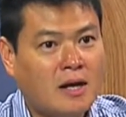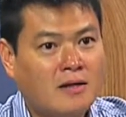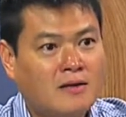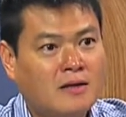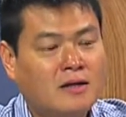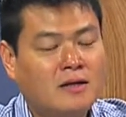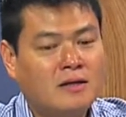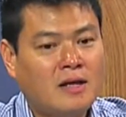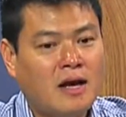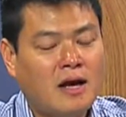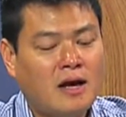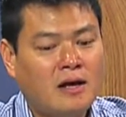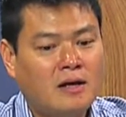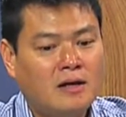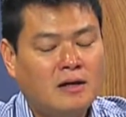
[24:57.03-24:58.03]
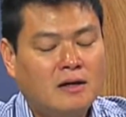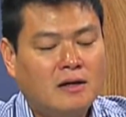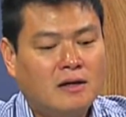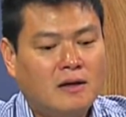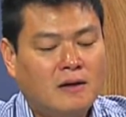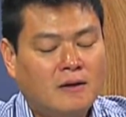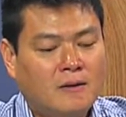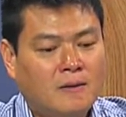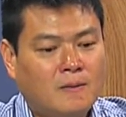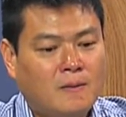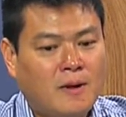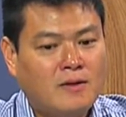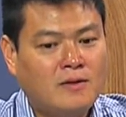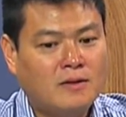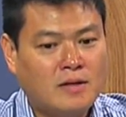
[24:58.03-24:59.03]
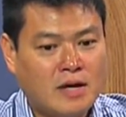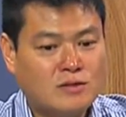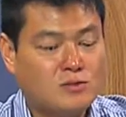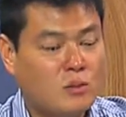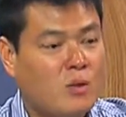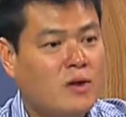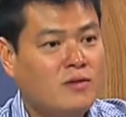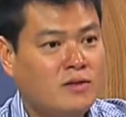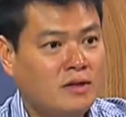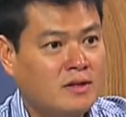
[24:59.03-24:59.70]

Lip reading: I think that's one thing